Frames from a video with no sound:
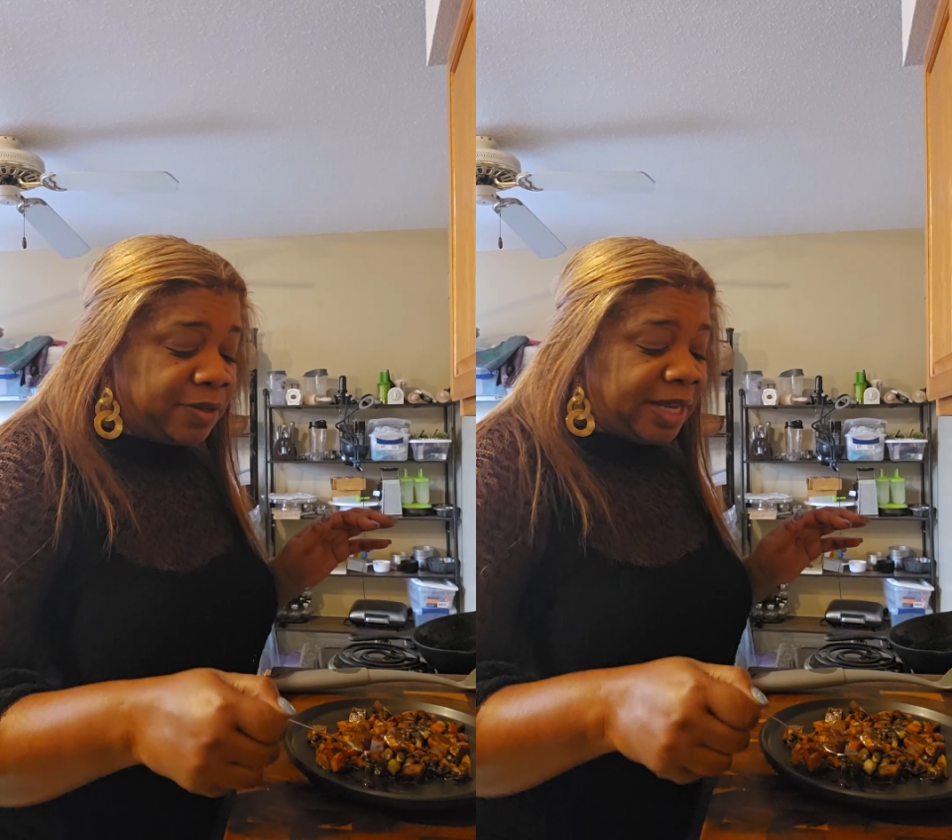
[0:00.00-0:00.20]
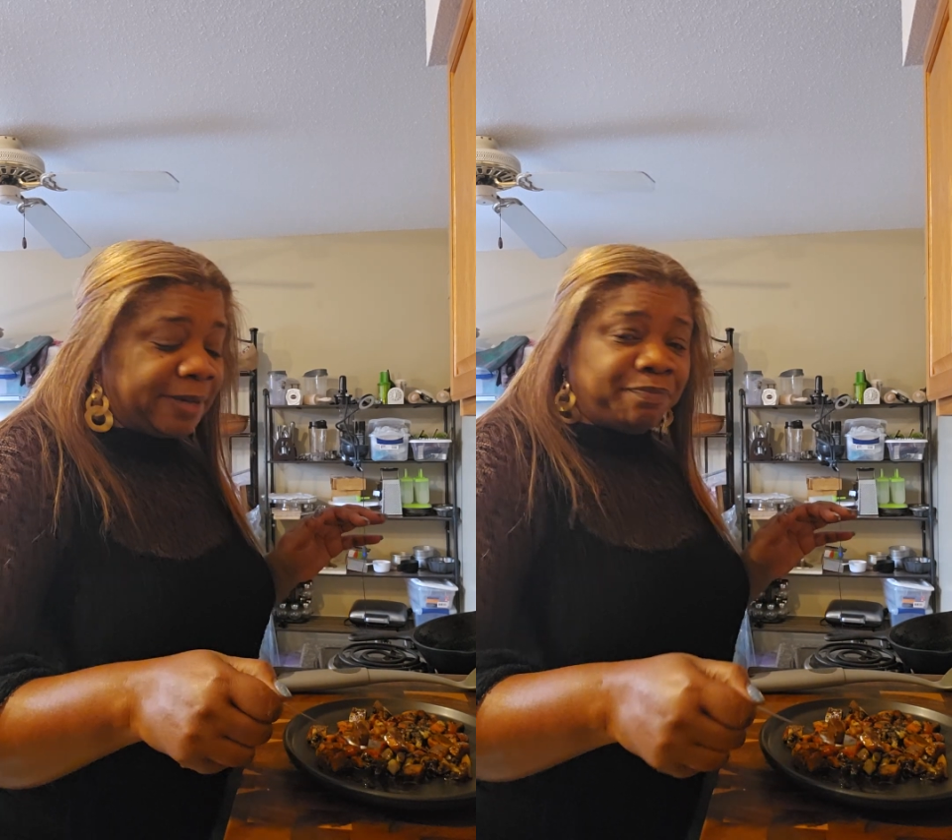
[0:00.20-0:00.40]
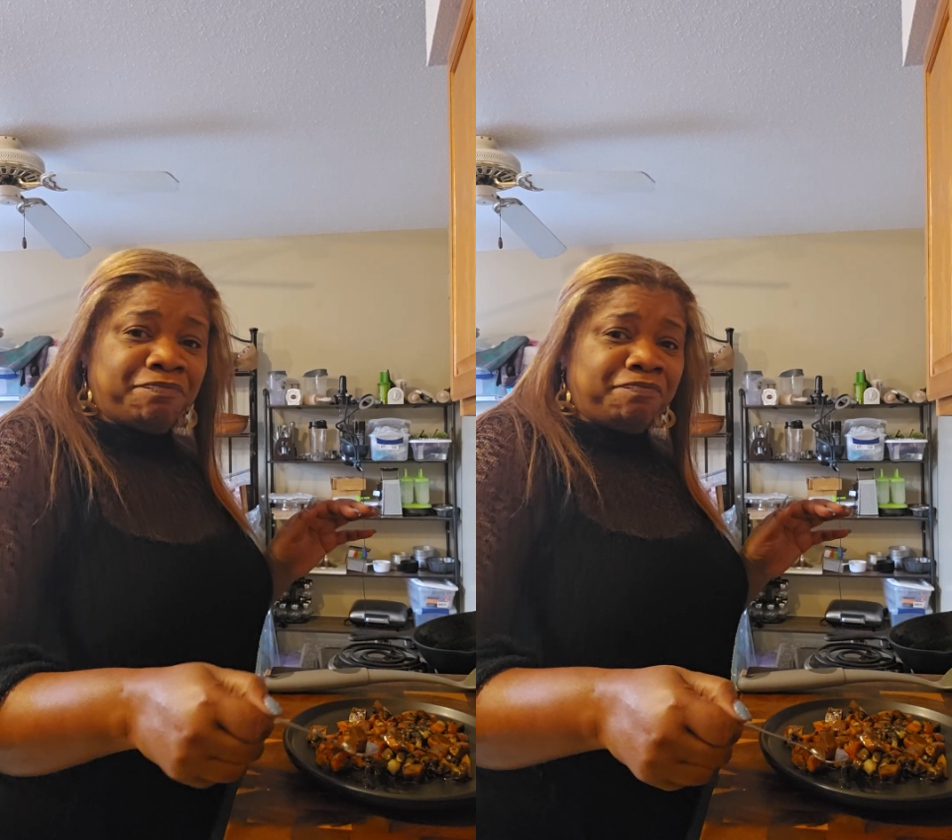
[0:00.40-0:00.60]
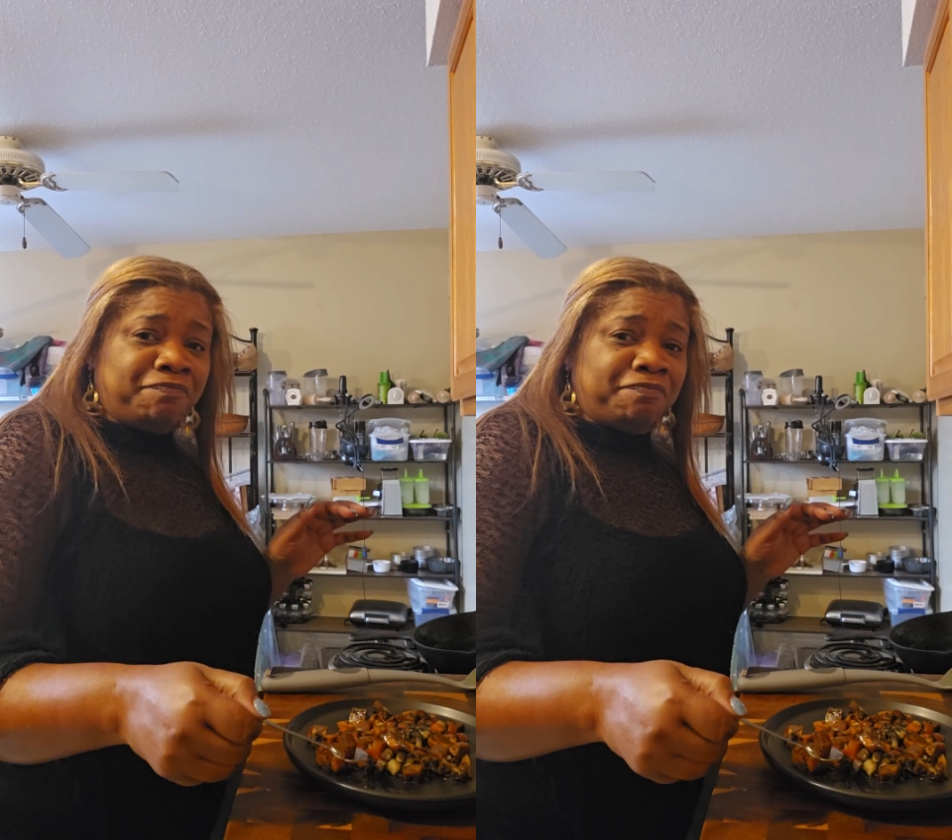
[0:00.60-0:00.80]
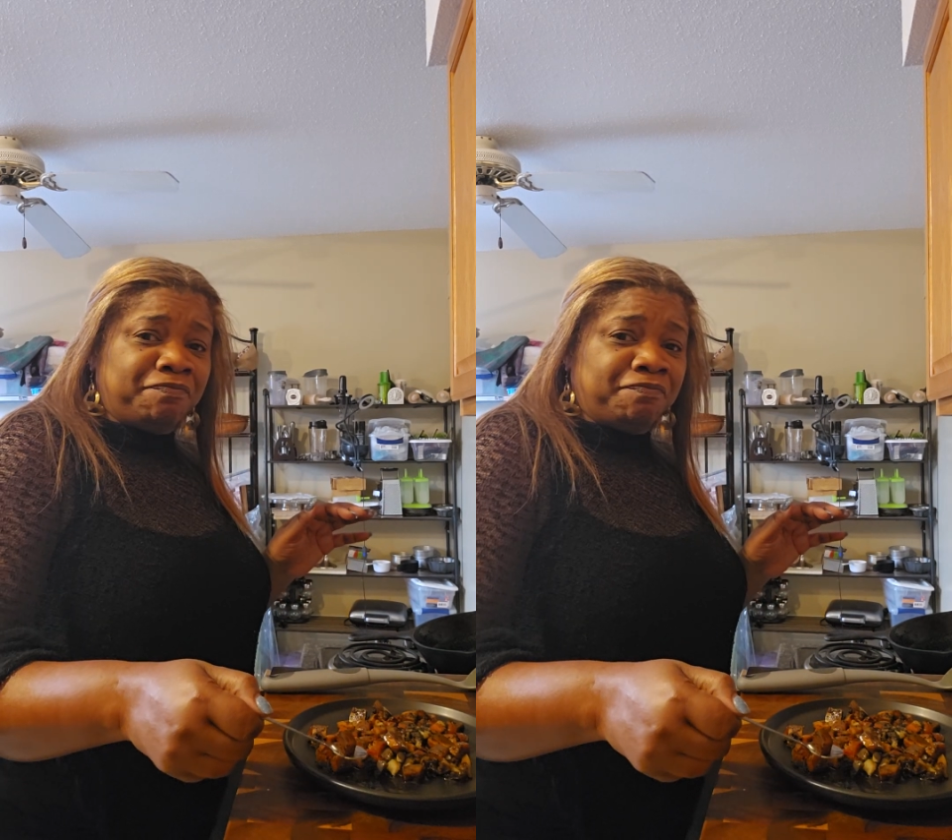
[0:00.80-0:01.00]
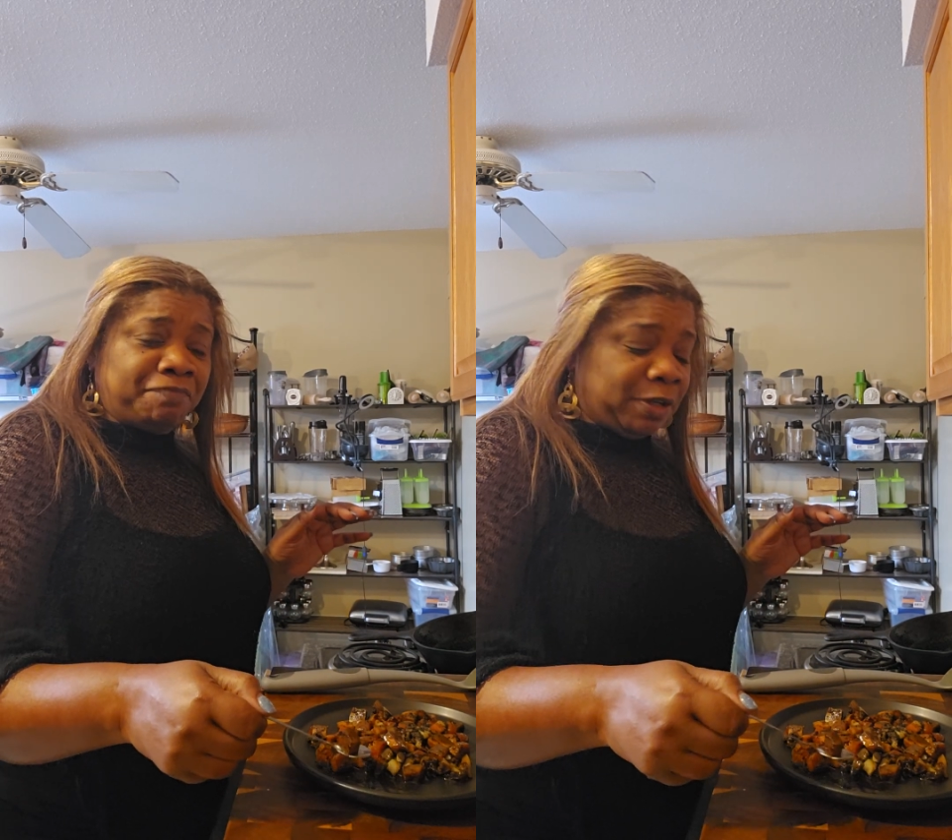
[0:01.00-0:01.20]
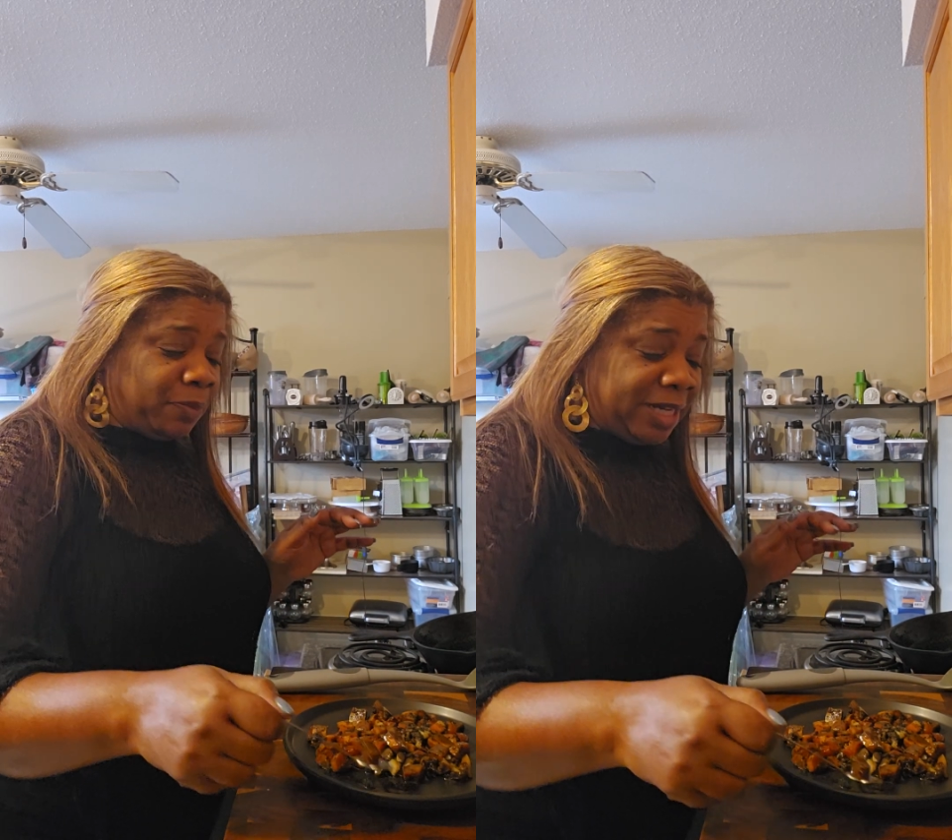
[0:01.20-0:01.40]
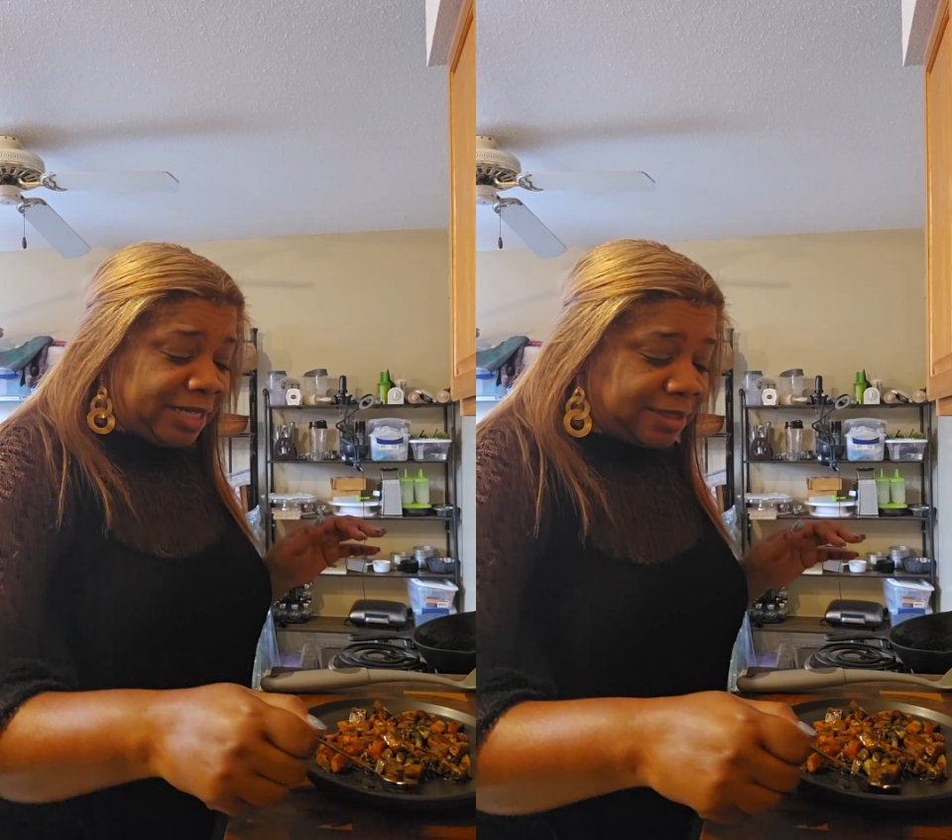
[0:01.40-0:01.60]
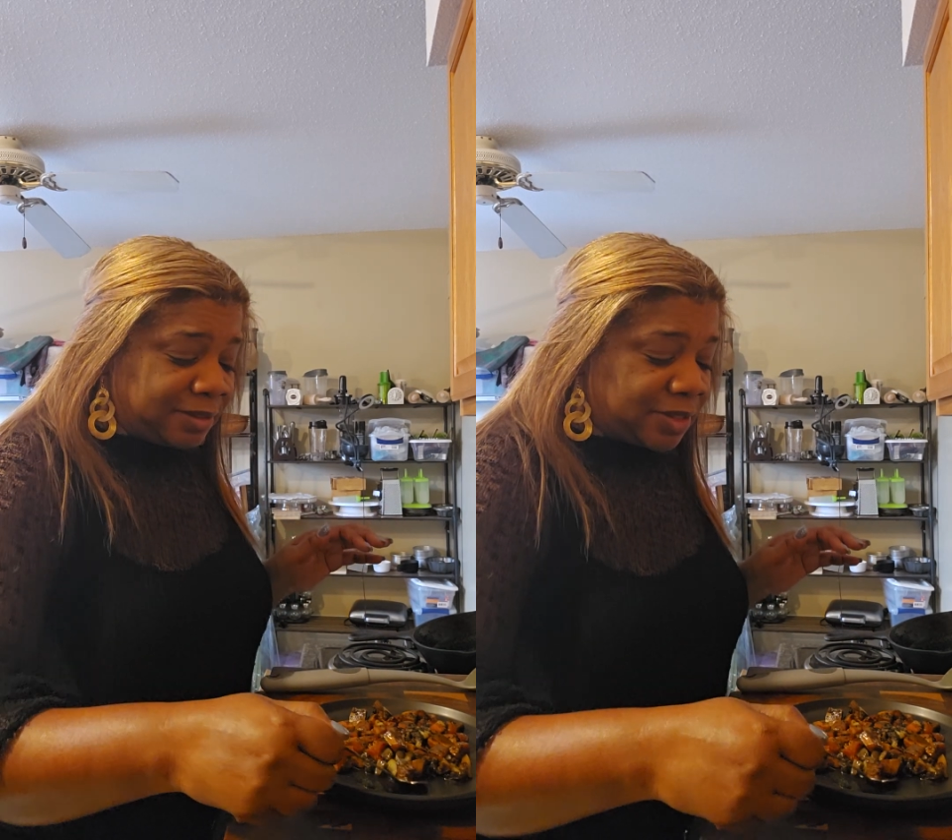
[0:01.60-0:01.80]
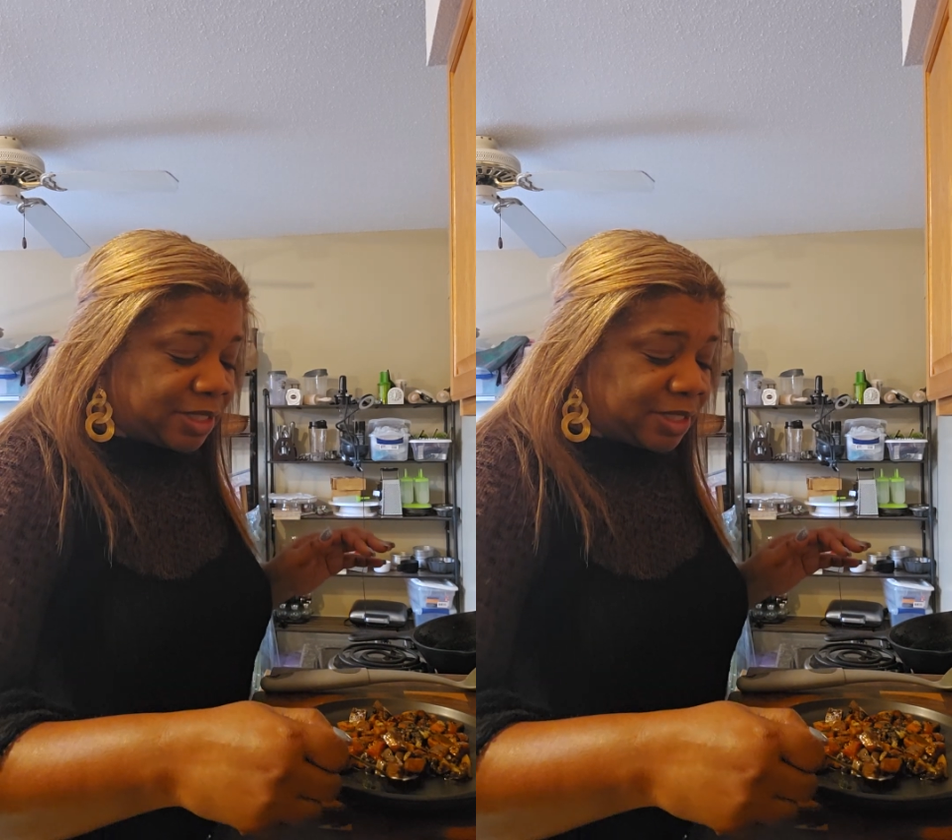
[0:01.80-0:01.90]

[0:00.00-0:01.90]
You're like, what?